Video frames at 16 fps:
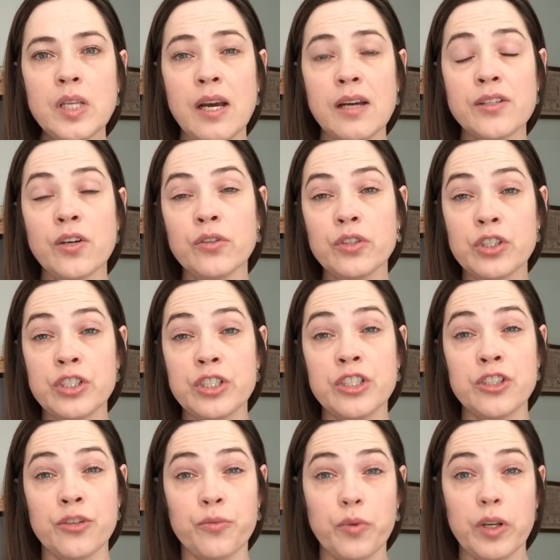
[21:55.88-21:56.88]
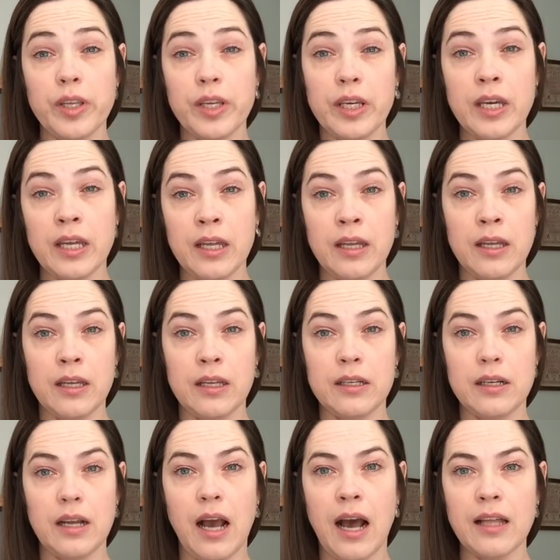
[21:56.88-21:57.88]
told her she should really get
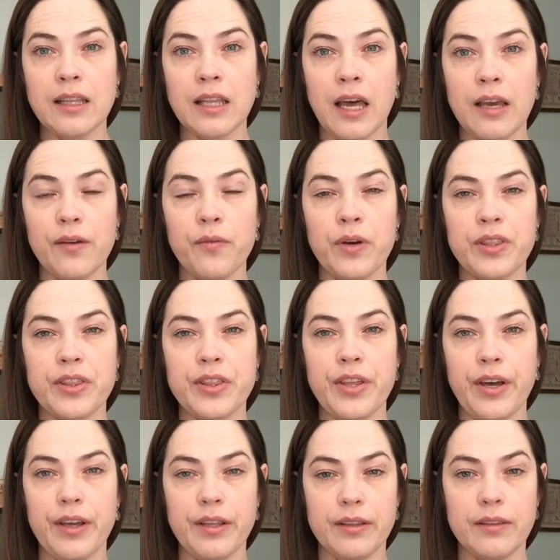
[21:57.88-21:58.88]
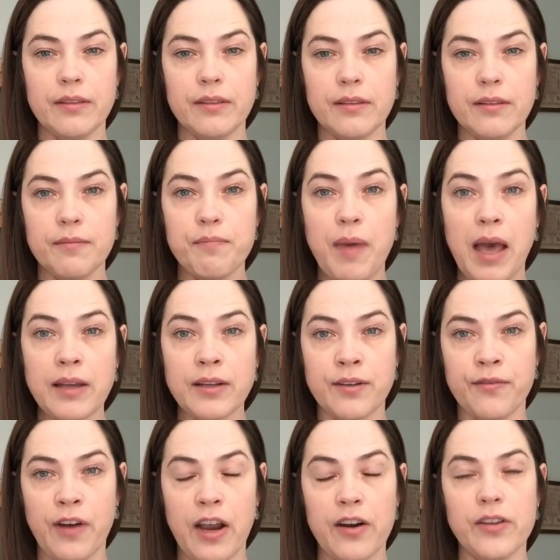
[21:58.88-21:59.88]
an odd light with the
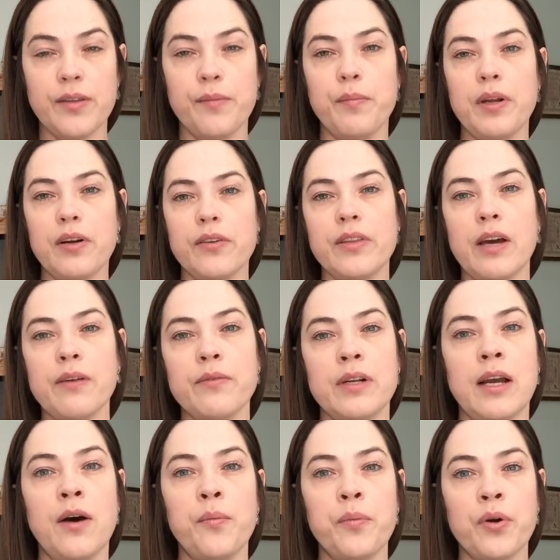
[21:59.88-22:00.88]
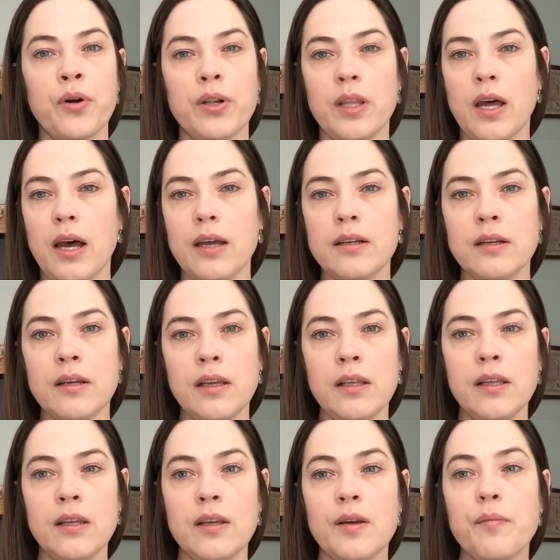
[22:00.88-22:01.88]
magnifier in the middle. That would help her a lot.
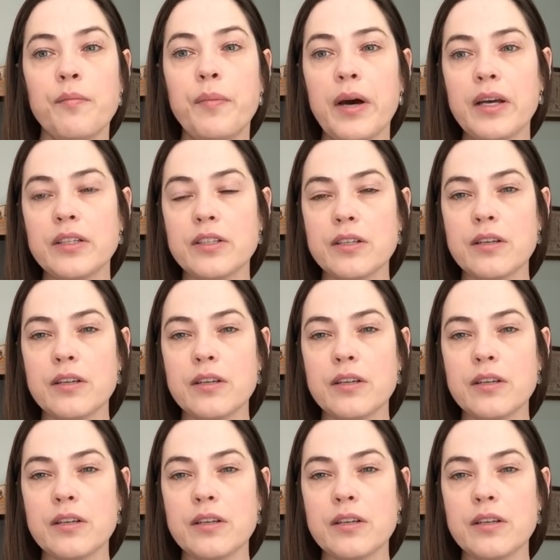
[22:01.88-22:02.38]
But